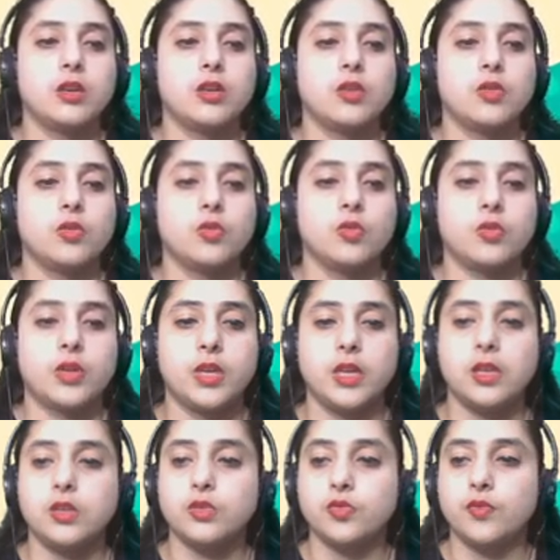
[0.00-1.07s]
Okay,
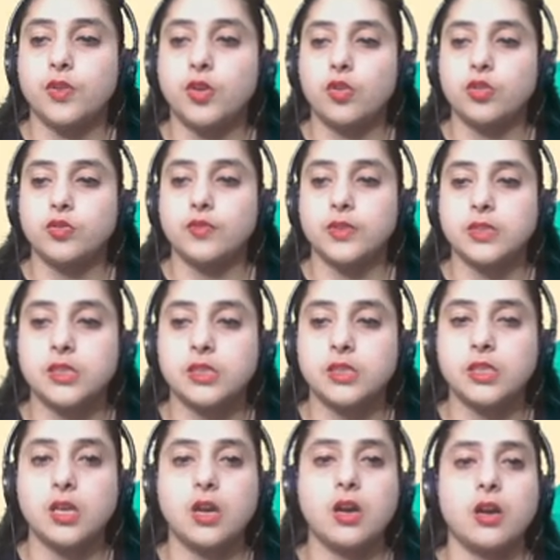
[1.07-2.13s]
so we got 1
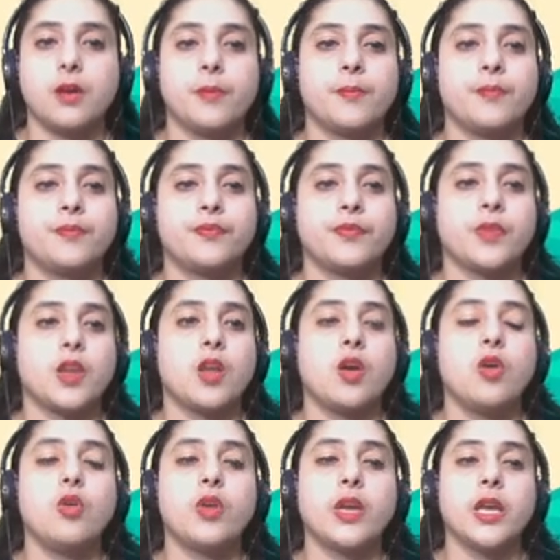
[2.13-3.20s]
star.
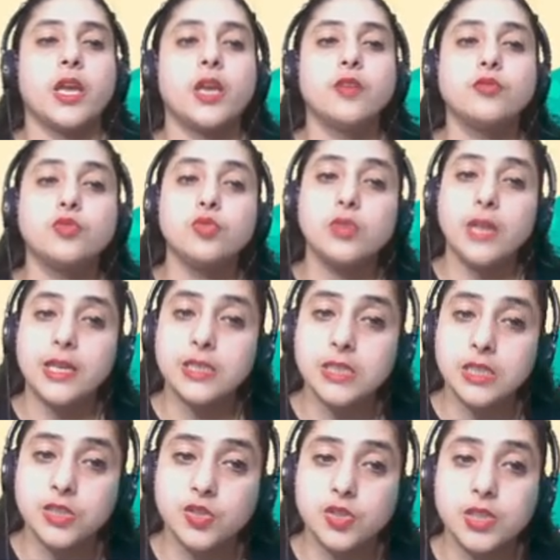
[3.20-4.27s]
Okay, if 2 lines
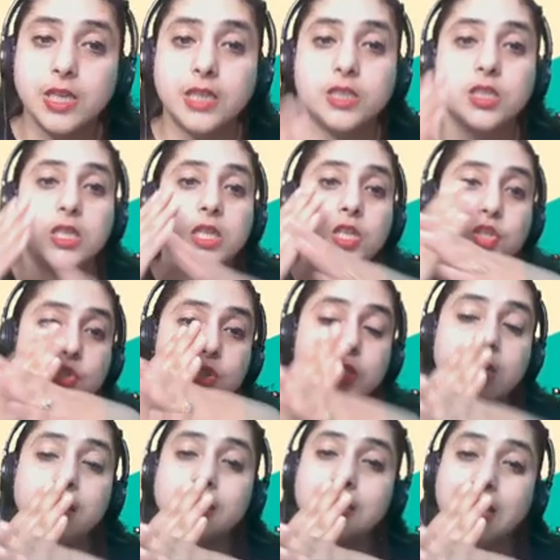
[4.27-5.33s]
intersect each other
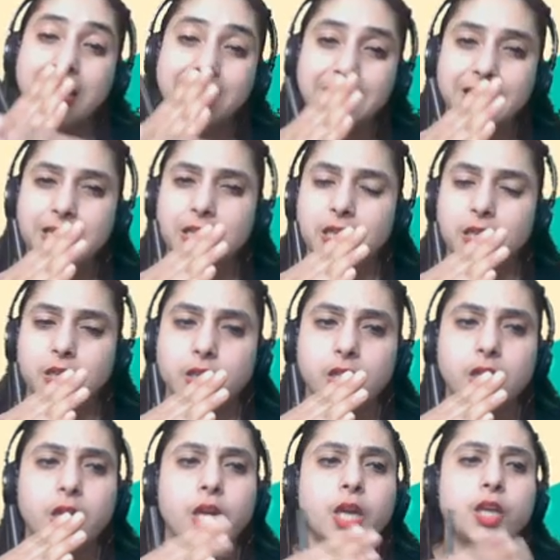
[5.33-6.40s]
at 90 degree,
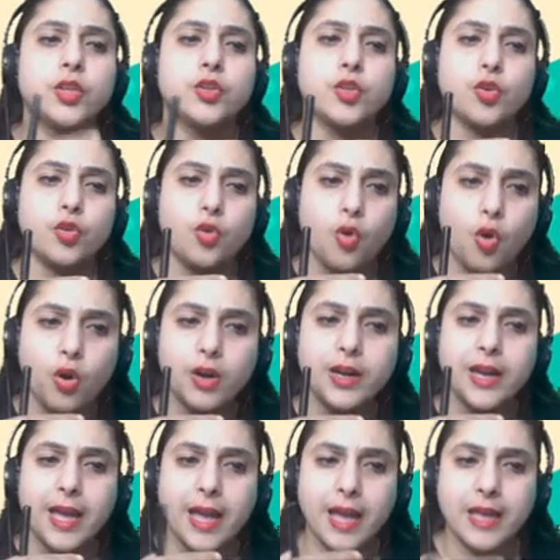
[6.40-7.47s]
they are called
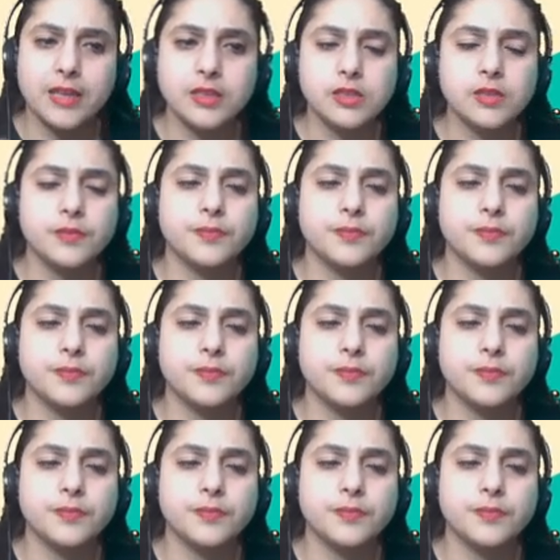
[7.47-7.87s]
as,